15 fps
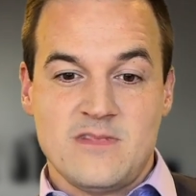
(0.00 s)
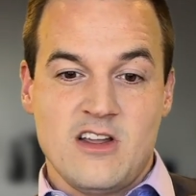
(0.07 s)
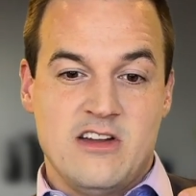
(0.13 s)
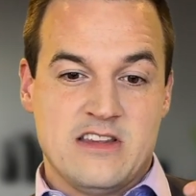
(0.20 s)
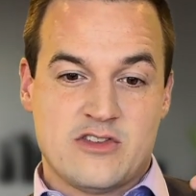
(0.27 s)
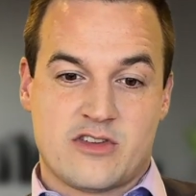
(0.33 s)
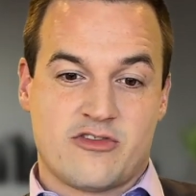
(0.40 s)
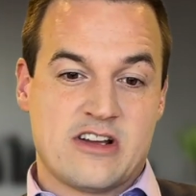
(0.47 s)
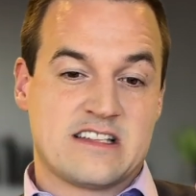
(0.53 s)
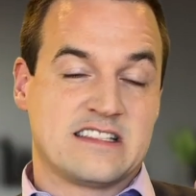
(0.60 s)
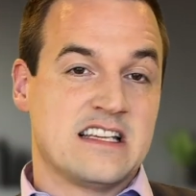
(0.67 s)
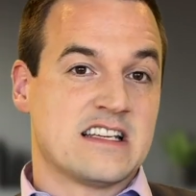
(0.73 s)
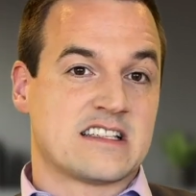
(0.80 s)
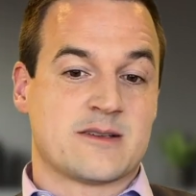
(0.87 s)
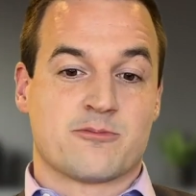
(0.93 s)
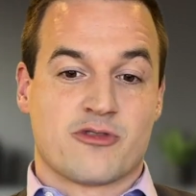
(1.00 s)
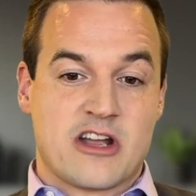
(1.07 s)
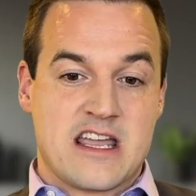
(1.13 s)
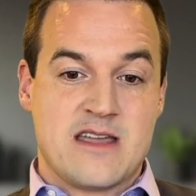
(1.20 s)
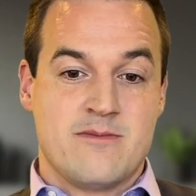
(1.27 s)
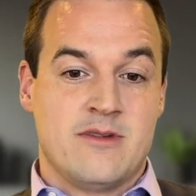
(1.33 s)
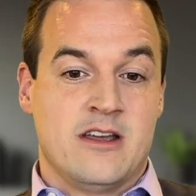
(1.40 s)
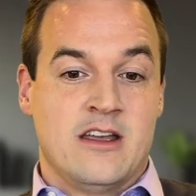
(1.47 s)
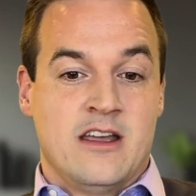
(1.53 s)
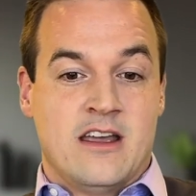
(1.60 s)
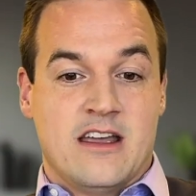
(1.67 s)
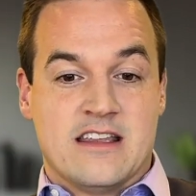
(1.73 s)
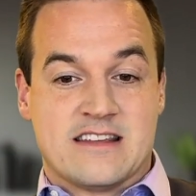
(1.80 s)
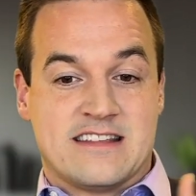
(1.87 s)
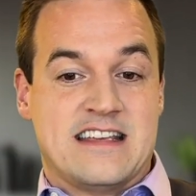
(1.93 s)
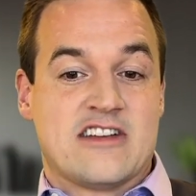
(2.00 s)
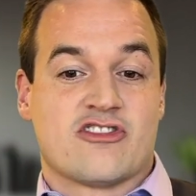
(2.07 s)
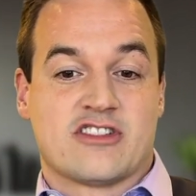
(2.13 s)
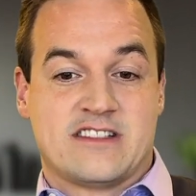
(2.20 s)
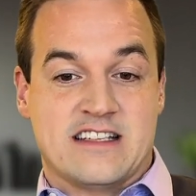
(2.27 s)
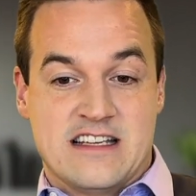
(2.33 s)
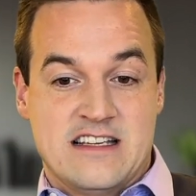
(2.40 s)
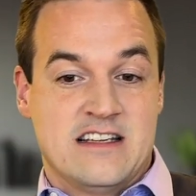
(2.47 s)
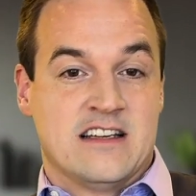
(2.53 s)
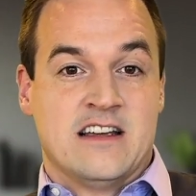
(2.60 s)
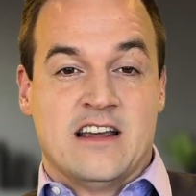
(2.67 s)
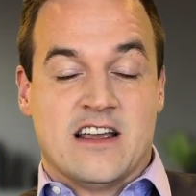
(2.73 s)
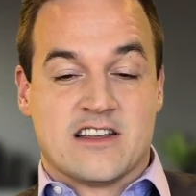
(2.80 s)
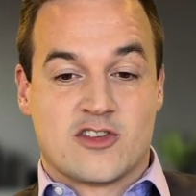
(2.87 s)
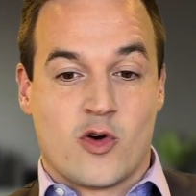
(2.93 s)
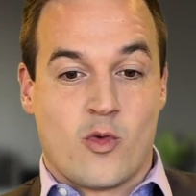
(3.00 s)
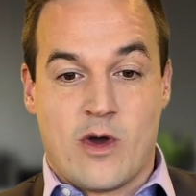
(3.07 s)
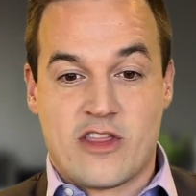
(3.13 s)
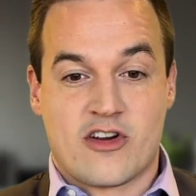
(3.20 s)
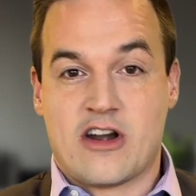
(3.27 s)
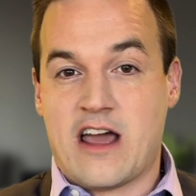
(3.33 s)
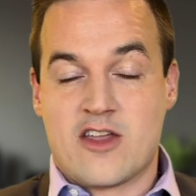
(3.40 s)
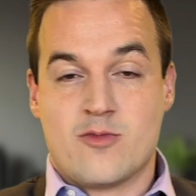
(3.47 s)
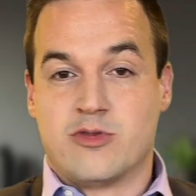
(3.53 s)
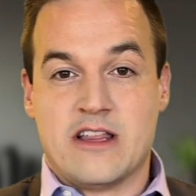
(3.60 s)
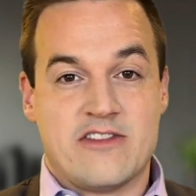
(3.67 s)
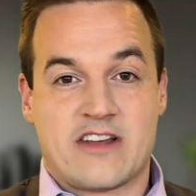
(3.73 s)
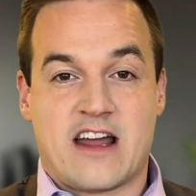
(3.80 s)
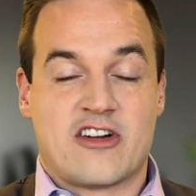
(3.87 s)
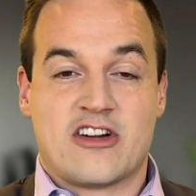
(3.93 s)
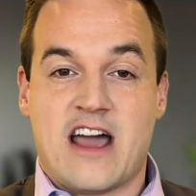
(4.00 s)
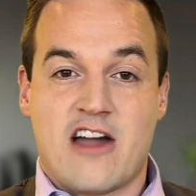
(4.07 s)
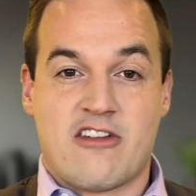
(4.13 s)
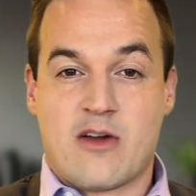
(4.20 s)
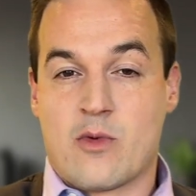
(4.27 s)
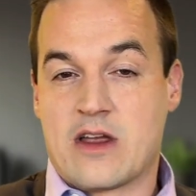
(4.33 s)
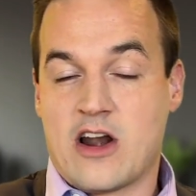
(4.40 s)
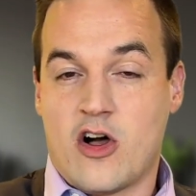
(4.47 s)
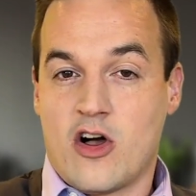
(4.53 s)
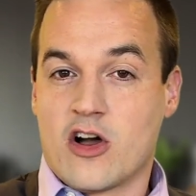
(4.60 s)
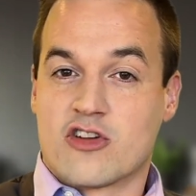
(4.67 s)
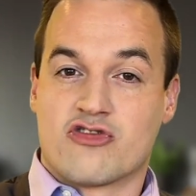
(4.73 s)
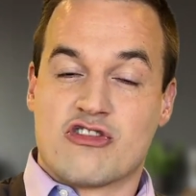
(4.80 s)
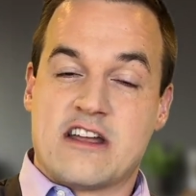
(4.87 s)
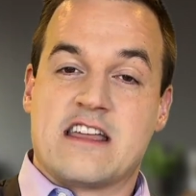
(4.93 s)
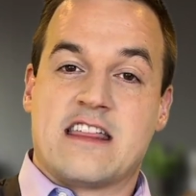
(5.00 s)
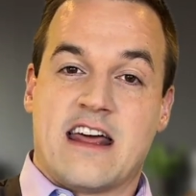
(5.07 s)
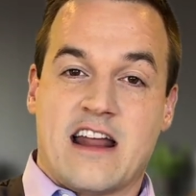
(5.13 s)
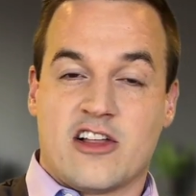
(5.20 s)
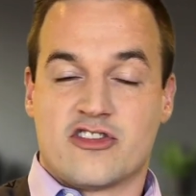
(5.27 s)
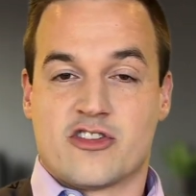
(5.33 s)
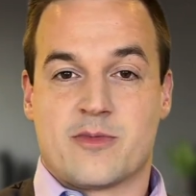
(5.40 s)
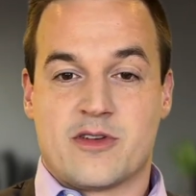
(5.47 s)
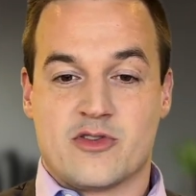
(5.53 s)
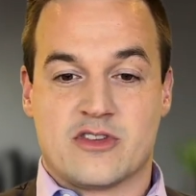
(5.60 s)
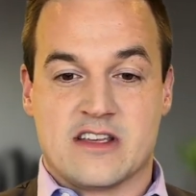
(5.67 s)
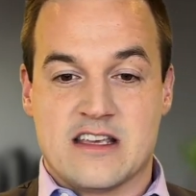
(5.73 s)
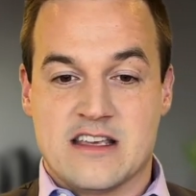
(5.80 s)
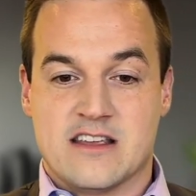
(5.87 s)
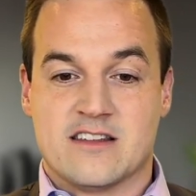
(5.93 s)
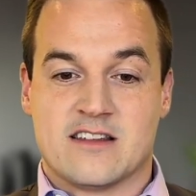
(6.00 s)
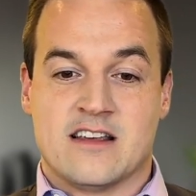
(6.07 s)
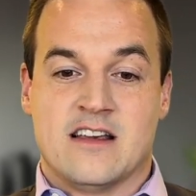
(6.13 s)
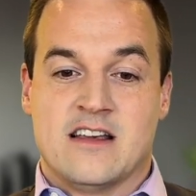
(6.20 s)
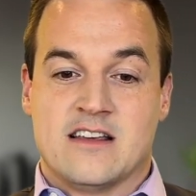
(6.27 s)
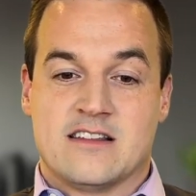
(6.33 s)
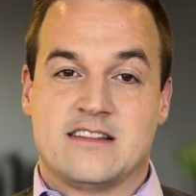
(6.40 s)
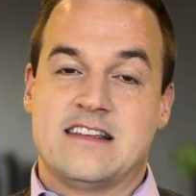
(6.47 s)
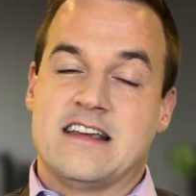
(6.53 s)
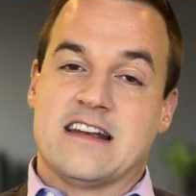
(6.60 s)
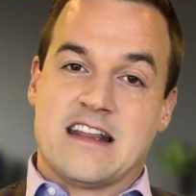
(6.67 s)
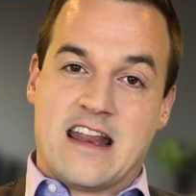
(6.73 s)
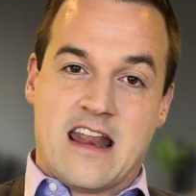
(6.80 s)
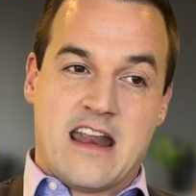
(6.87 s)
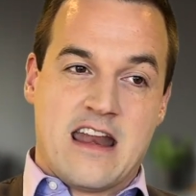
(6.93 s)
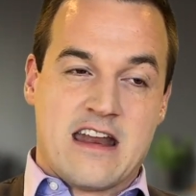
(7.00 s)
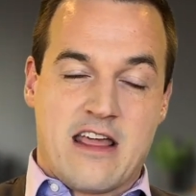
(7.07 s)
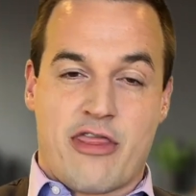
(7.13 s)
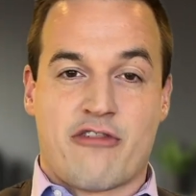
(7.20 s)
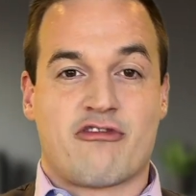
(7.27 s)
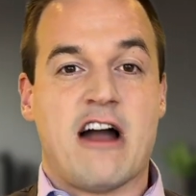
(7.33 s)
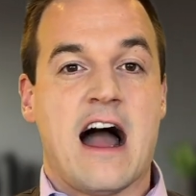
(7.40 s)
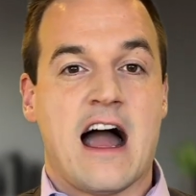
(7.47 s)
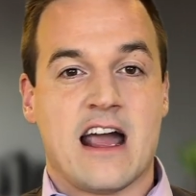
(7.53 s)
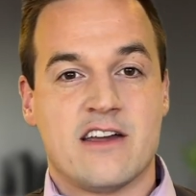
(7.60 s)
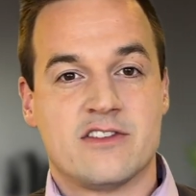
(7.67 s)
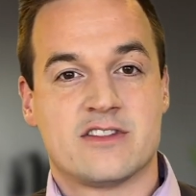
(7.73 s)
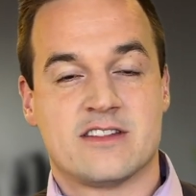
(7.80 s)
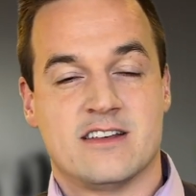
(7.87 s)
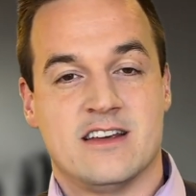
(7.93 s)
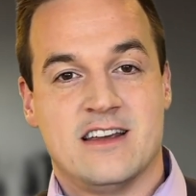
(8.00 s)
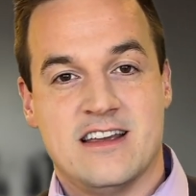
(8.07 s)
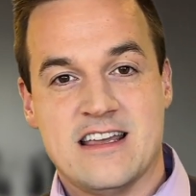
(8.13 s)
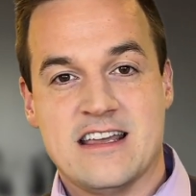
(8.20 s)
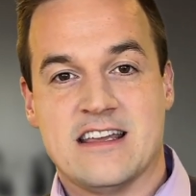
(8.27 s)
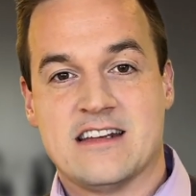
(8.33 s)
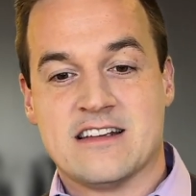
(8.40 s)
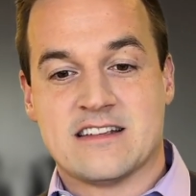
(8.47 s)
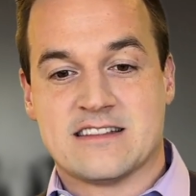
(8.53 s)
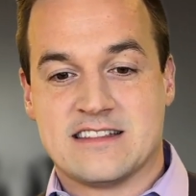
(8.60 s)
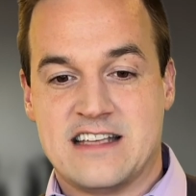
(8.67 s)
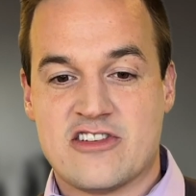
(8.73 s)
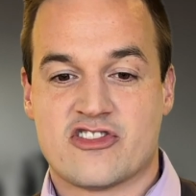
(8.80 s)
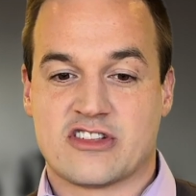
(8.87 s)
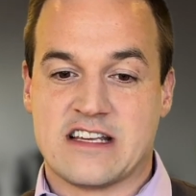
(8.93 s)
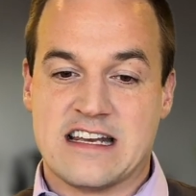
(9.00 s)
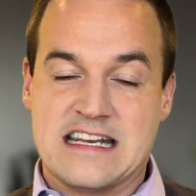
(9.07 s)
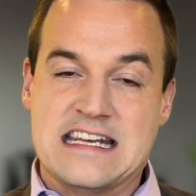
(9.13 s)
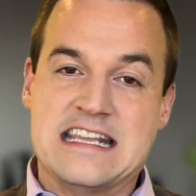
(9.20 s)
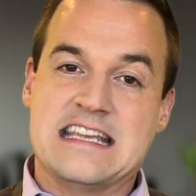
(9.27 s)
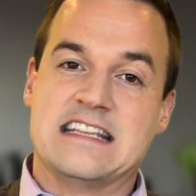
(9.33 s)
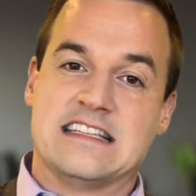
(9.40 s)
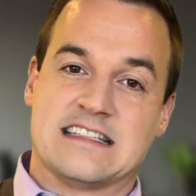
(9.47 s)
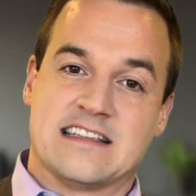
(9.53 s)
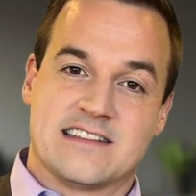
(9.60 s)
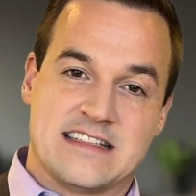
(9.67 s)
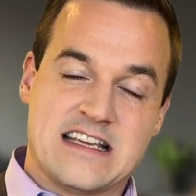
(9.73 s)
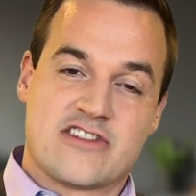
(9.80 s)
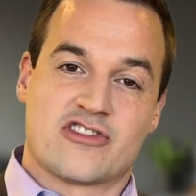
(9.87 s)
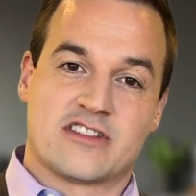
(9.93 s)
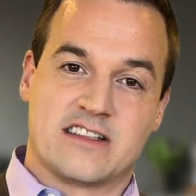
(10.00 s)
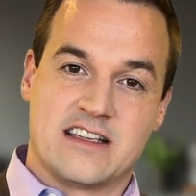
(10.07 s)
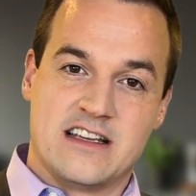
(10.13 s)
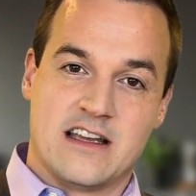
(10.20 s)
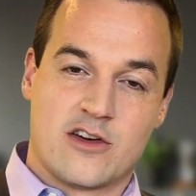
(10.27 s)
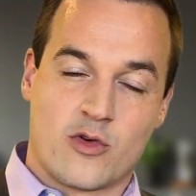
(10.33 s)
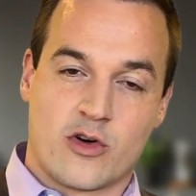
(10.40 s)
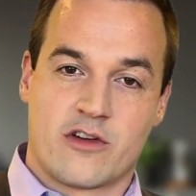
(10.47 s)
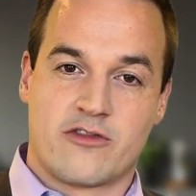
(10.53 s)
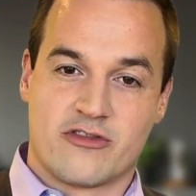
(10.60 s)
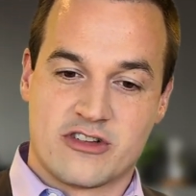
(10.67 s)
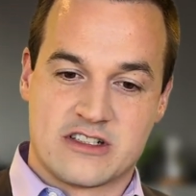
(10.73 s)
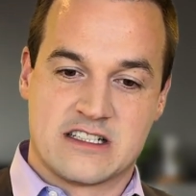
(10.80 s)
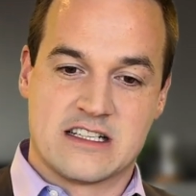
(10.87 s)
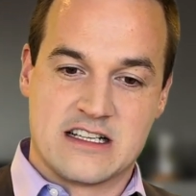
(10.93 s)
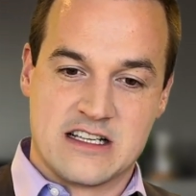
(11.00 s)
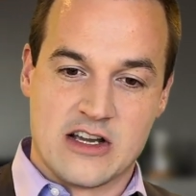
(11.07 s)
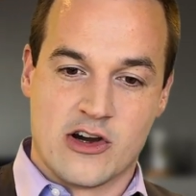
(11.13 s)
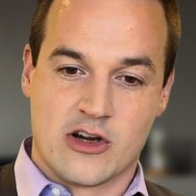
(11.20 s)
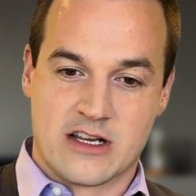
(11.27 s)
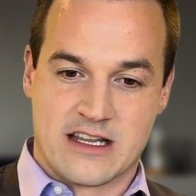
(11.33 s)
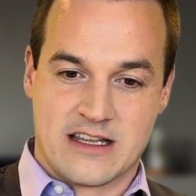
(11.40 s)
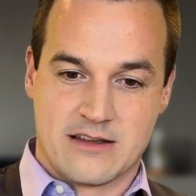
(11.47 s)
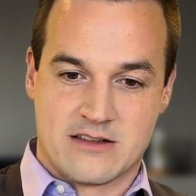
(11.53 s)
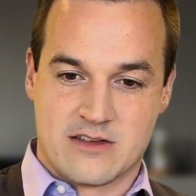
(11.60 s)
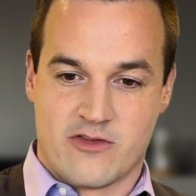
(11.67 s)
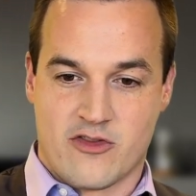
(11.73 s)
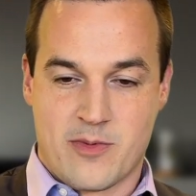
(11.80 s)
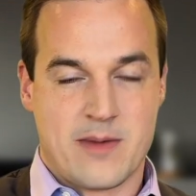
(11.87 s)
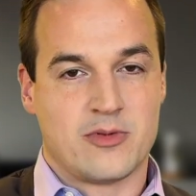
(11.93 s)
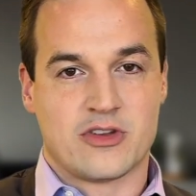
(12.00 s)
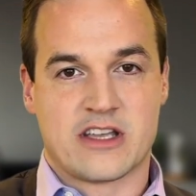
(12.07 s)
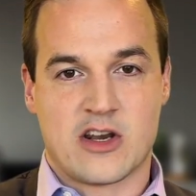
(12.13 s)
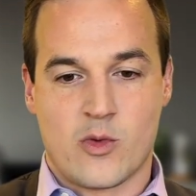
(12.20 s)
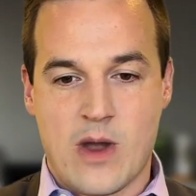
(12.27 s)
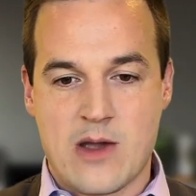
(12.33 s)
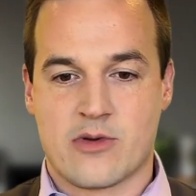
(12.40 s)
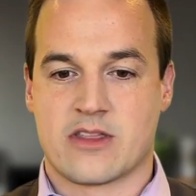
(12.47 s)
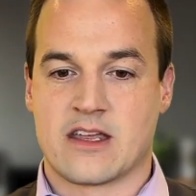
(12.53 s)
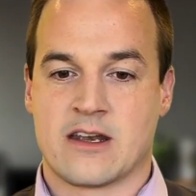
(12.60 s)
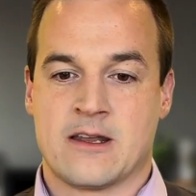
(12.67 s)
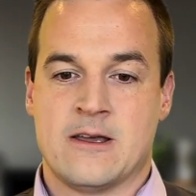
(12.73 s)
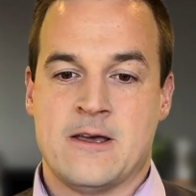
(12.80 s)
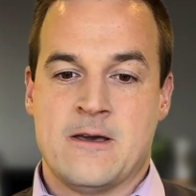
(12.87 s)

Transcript: Right, there's very sin is supreme in secrecy. And so whether or not you believe in God or not, right, we can all agree that elder abuse is sin and it thrives in secrecy. It needs secrecy in order for it for people to get away with it.